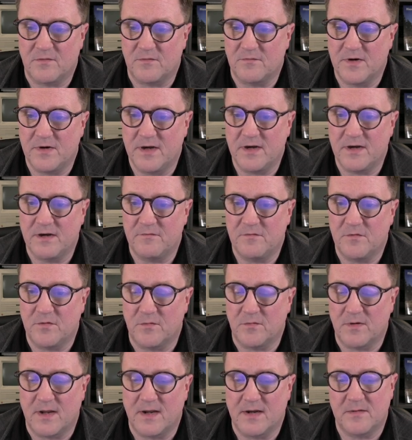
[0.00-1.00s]
already. If you
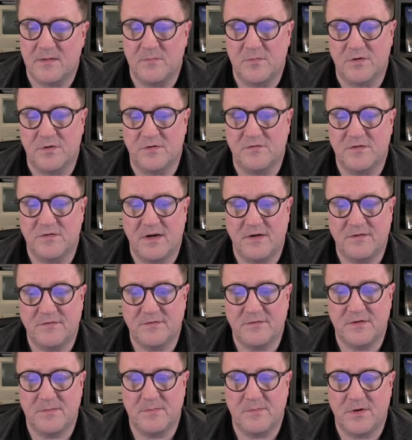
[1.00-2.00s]
don't like them, you can change
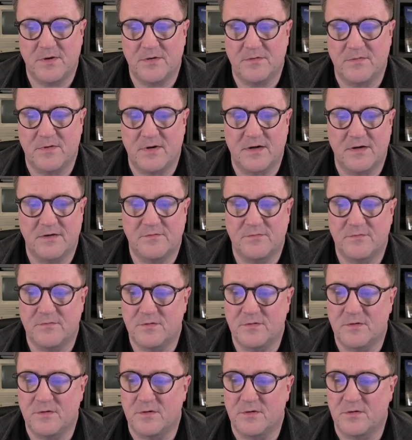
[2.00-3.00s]
them. Otherwise,
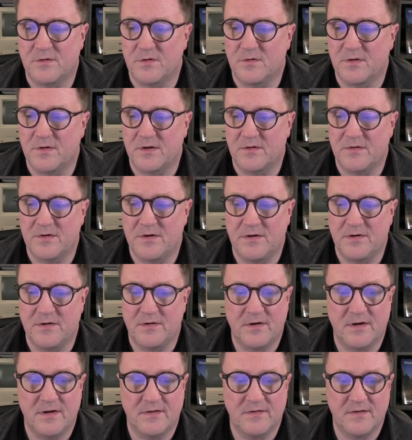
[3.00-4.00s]
go down here
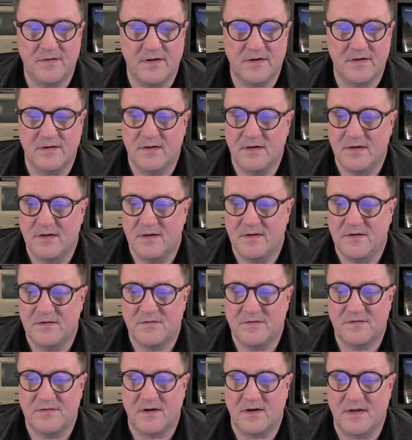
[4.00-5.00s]
and then
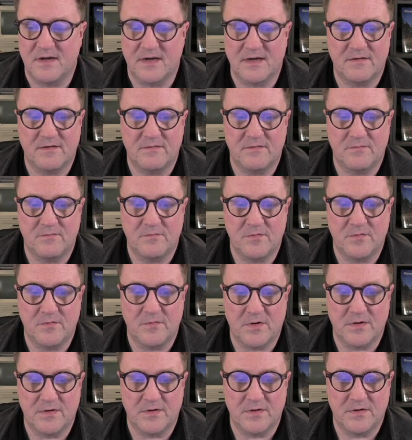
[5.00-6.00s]
select, we
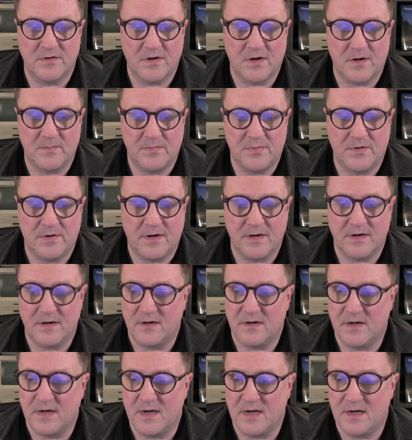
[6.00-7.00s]
want the number and the
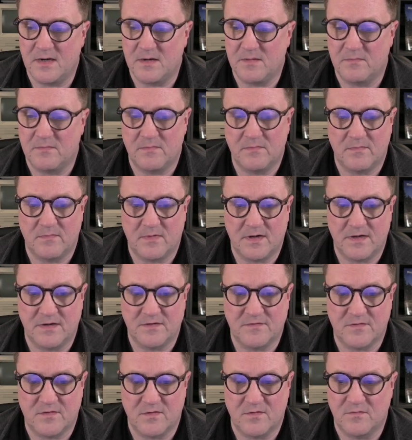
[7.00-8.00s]
name.
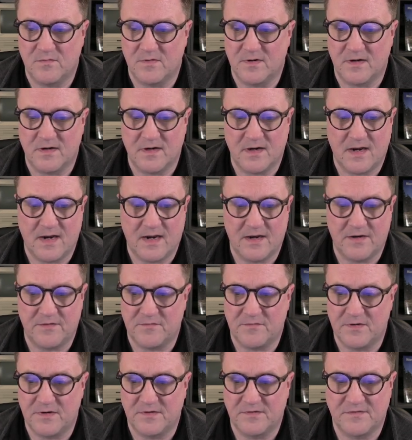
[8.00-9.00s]
Let's go with an
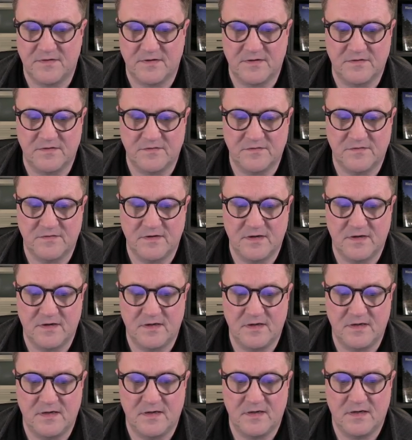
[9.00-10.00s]
address and a
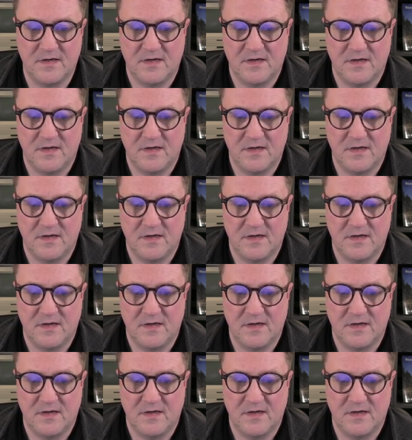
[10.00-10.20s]
city.